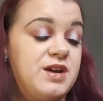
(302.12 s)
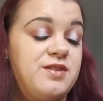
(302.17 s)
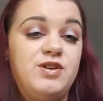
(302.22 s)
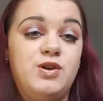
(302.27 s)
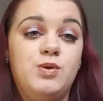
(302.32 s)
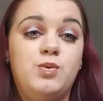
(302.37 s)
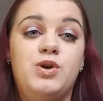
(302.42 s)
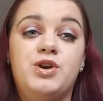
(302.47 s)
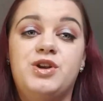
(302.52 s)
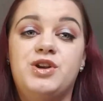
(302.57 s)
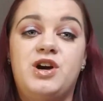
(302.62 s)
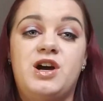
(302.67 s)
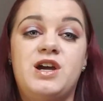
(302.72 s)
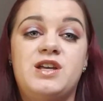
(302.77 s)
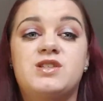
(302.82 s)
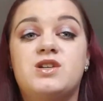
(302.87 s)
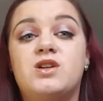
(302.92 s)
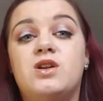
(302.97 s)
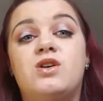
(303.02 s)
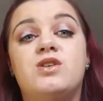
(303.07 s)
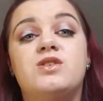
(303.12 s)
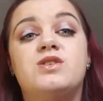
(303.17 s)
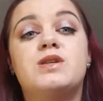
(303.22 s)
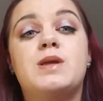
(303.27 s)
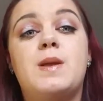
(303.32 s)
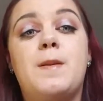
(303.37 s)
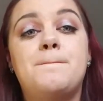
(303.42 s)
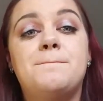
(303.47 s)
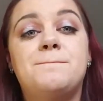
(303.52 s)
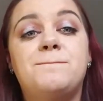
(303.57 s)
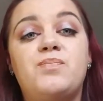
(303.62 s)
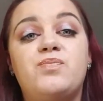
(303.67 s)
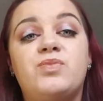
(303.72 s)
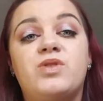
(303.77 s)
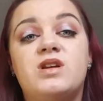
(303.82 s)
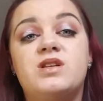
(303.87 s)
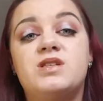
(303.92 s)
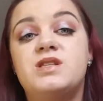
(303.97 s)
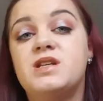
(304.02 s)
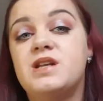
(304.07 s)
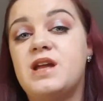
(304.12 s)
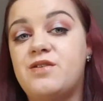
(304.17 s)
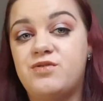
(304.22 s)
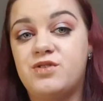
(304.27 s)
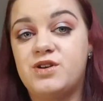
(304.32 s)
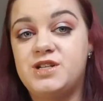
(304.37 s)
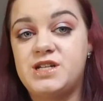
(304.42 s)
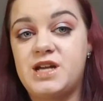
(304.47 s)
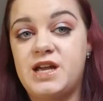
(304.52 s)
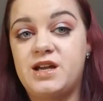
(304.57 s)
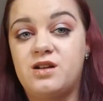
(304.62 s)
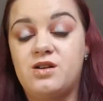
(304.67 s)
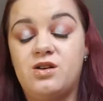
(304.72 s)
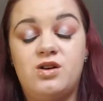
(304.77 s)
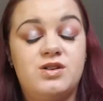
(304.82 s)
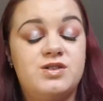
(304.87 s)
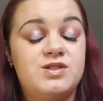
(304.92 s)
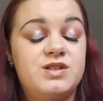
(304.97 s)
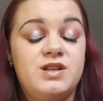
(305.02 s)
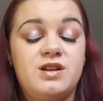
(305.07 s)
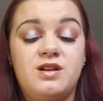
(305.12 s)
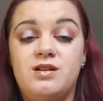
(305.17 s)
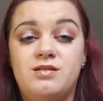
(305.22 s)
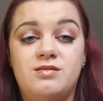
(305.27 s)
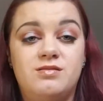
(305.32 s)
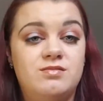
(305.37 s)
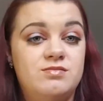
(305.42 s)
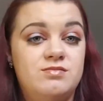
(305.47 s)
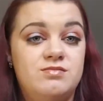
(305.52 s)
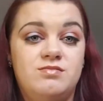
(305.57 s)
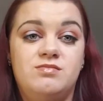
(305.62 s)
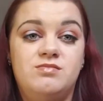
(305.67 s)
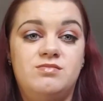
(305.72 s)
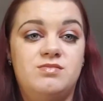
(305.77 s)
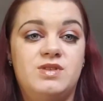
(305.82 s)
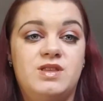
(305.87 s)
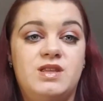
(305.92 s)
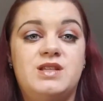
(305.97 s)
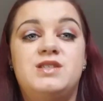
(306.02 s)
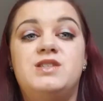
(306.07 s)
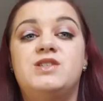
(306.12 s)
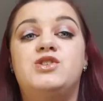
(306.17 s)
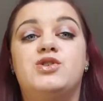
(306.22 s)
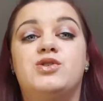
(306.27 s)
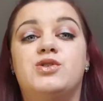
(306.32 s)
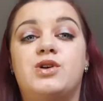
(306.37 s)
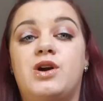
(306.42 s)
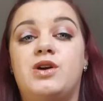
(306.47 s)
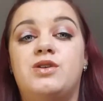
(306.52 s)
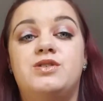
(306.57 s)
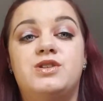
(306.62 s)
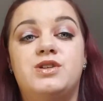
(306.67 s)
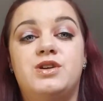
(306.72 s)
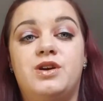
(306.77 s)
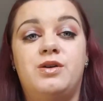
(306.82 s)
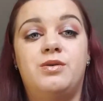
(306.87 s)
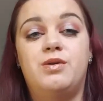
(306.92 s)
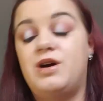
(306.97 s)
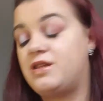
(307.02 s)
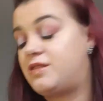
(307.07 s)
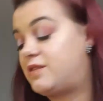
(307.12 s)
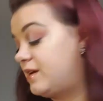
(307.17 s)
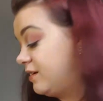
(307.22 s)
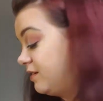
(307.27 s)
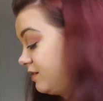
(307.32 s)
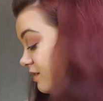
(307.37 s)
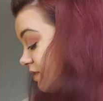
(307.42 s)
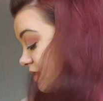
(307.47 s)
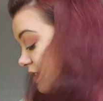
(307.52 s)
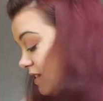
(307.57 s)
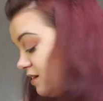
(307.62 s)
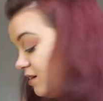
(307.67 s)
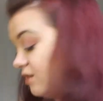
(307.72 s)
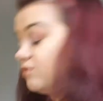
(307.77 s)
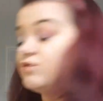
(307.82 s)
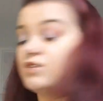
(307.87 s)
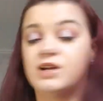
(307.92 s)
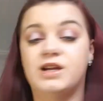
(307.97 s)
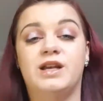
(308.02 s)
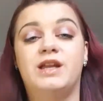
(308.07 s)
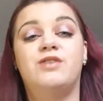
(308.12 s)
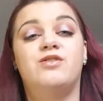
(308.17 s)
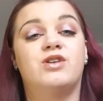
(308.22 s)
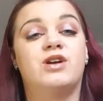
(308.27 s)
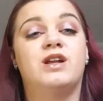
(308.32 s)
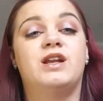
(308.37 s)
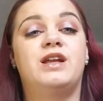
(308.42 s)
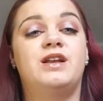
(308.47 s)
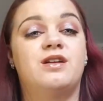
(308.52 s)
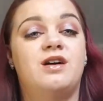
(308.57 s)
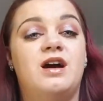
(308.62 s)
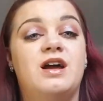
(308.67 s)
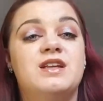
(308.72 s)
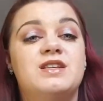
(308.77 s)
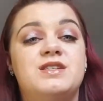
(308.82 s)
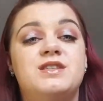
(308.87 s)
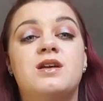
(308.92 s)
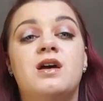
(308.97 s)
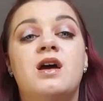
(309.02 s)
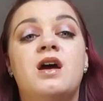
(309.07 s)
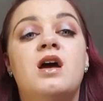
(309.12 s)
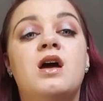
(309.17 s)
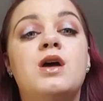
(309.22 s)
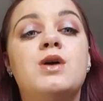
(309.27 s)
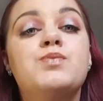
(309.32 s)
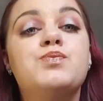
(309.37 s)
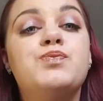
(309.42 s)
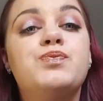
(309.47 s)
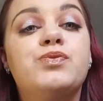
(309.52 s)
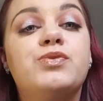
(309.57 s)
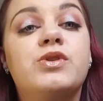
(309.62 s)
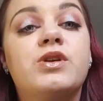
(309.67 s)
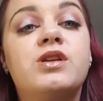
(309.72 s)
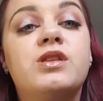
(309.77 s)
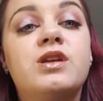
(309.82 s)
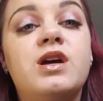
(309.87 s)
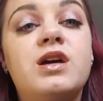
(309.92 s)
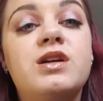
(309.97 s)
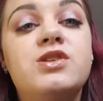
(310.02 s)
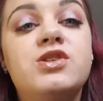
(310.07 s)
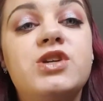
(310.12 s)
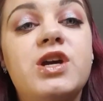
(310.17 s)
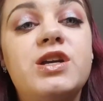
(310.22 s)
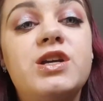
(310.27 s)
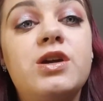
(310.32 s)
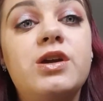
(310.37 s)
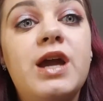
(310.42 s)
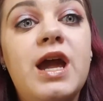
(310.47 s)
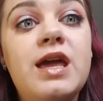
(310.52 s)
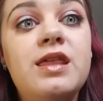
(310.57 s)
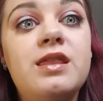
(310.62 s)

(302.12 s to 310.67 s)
If you want a nice gloss, it's an everyday gloss, this is your go-to. I think they are really, really nice. And that is shade OK